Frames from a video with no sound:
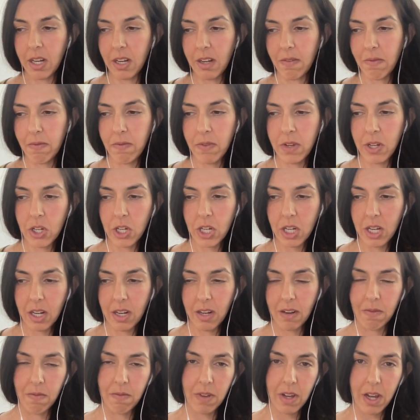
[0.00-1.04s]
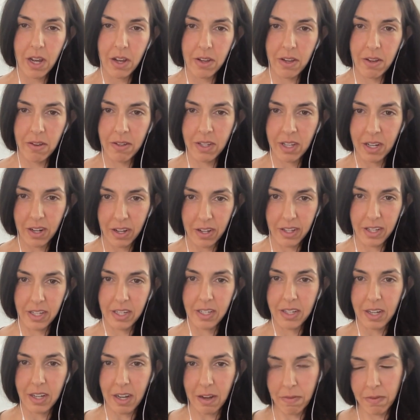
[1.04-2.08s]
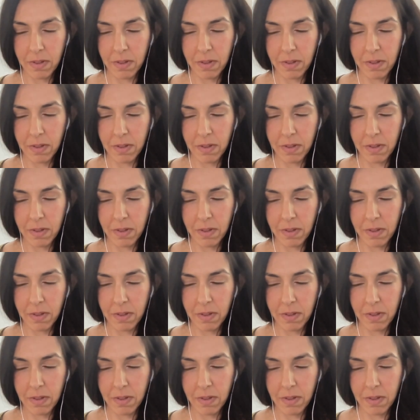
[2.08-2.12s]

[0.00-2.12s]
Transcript: and vision and values and all this stuff